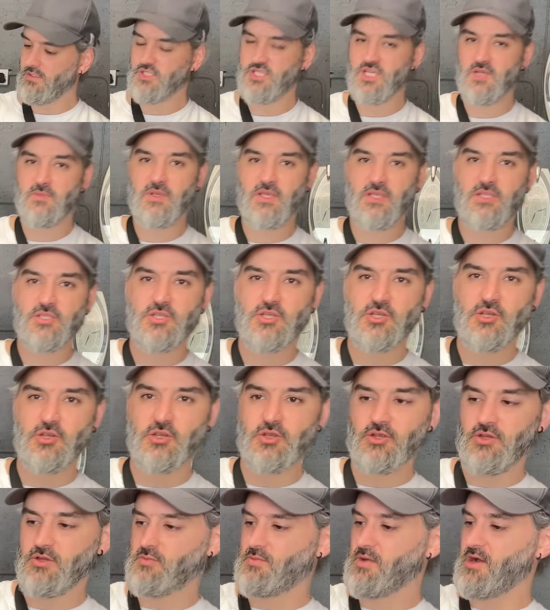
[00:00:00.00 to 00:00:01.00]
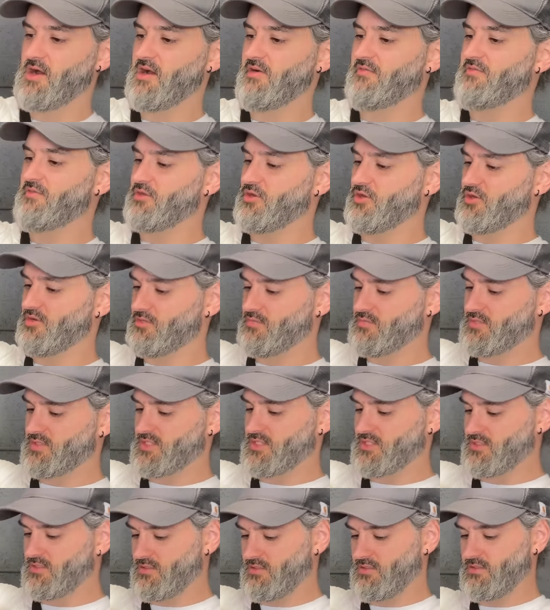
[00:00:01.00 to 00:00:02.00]
Jimmy Choo
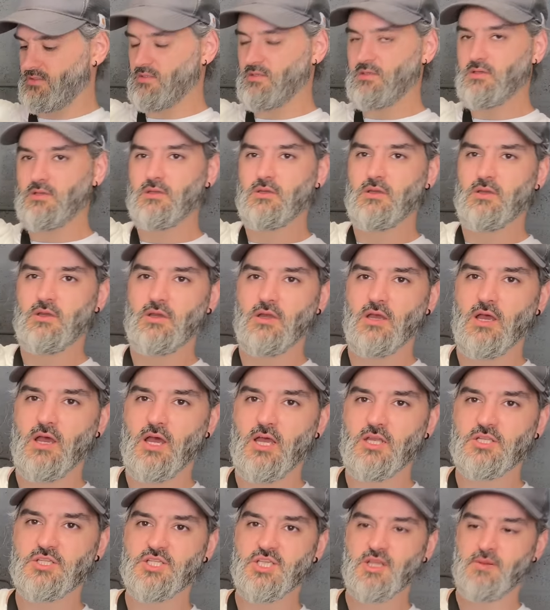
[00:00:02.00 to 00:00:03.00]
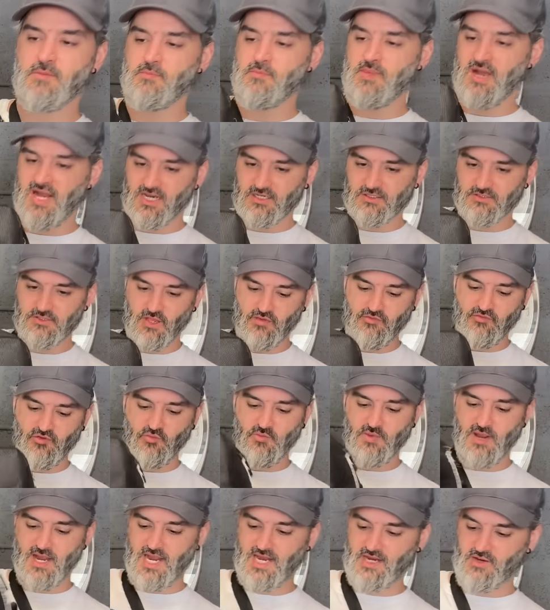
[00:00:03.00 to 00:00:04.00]
perfumes uh, gym bag, duffel
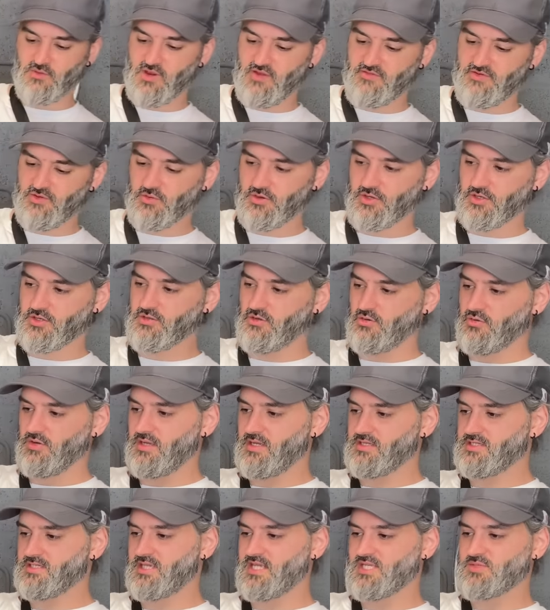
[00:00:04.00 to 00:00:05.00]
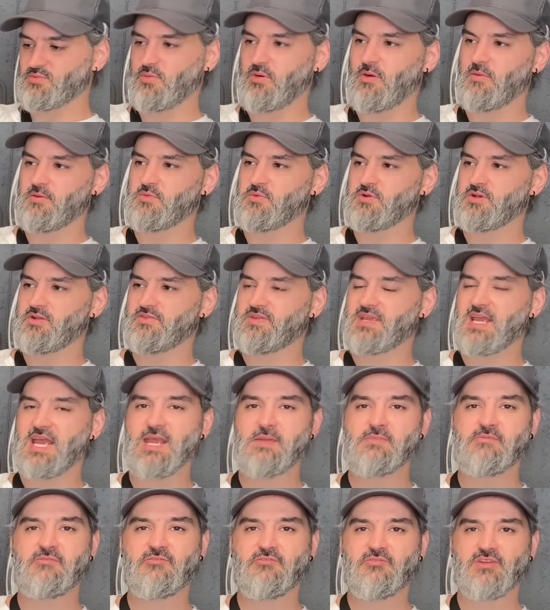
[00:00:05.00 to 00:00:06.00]
bag, whatever you want to call it. So this probably would have
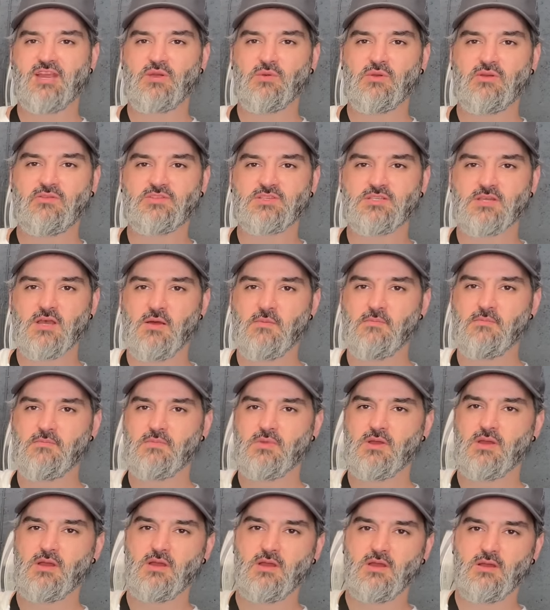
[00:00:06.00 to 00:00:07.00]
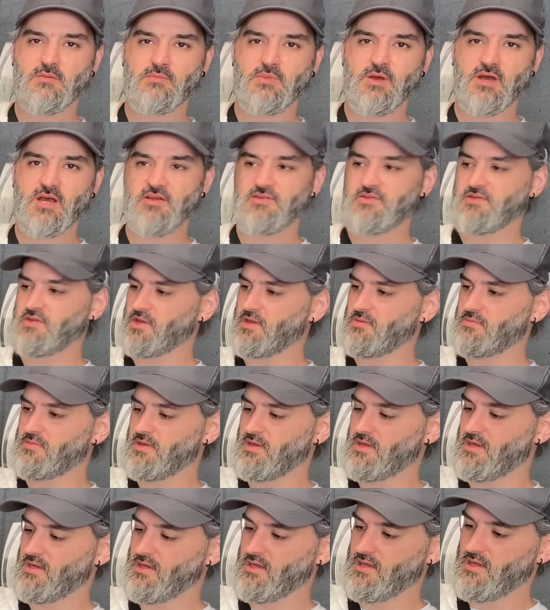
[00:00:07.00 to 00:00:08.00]
came free with some perfume.
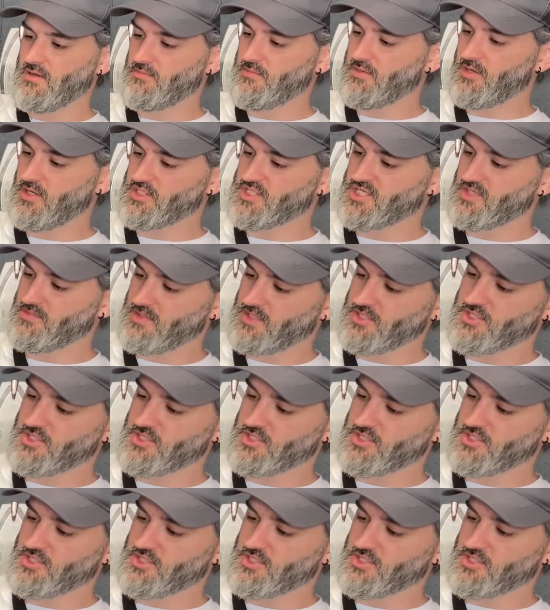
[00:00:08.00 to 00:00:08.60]
But Jimmy